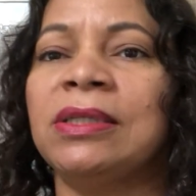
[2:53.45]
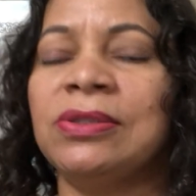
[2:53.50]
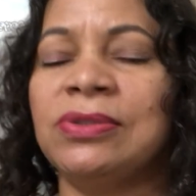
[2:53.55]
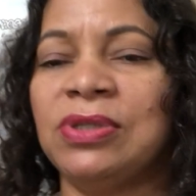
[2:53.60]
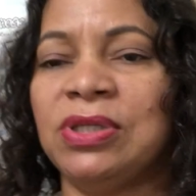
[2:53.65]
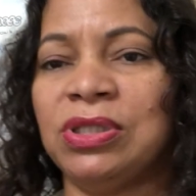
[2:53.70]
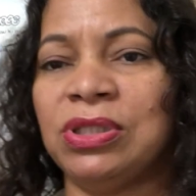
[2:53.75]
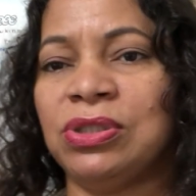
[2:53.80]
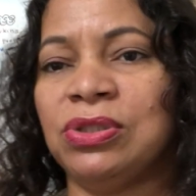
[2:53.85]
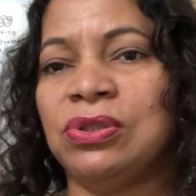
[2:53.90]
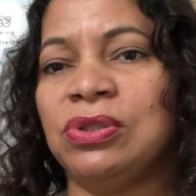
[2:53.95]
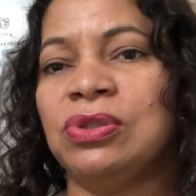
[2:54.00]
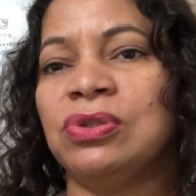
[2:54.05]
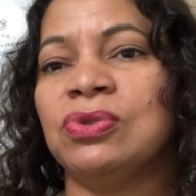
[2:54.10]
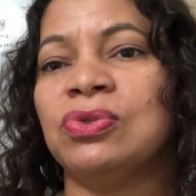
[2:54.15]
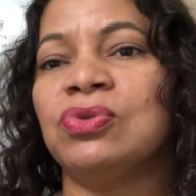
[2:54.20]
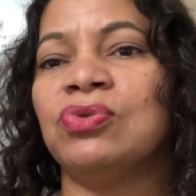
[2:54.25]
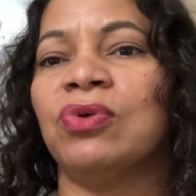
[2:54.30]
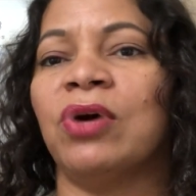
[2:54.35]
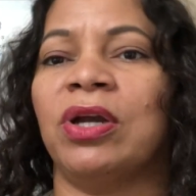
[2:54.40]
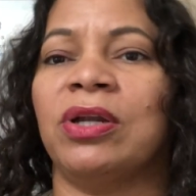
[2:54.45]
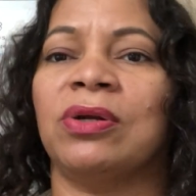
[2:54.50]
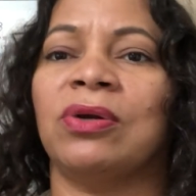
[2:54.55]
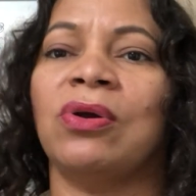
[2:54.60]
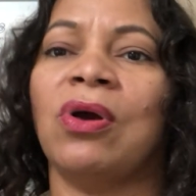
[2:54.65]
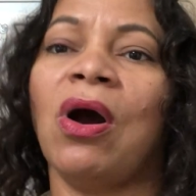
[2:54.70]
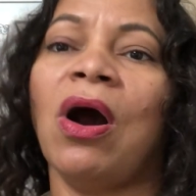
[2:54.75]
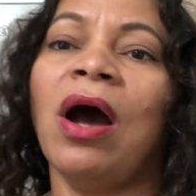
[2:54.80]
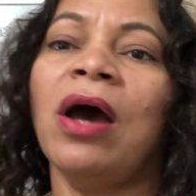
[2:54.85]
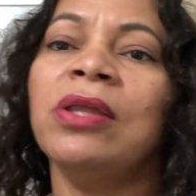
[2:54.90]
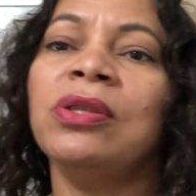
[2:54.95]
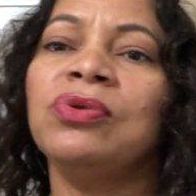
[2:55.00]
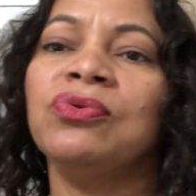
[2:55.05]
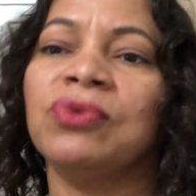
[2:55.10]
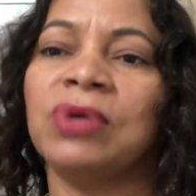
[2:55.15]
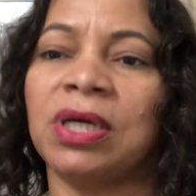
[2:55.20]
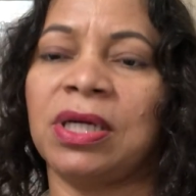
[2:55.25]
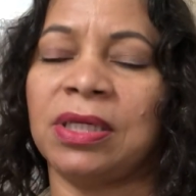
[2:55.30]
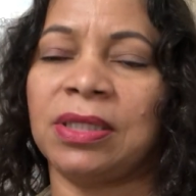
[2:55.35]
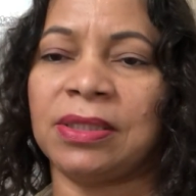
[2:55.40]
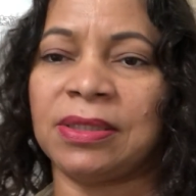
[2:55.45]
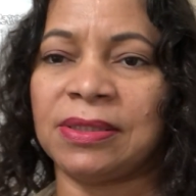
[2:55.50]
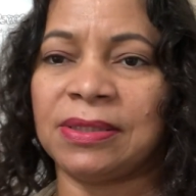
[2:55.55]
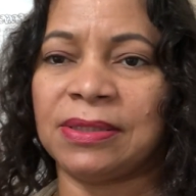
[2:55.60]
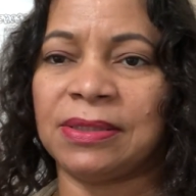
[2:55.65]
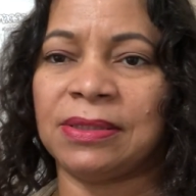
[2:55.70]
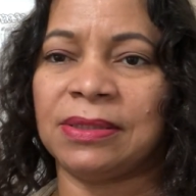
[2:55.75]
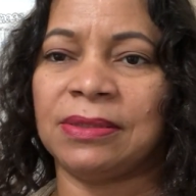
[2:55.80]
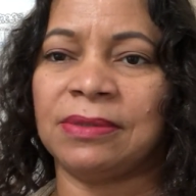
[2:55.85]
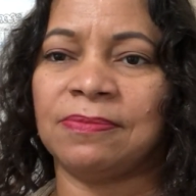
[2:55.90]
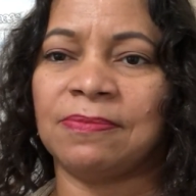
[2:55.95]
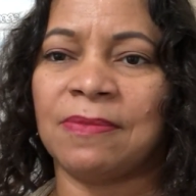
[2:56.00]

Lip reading: You need to choose what God wants.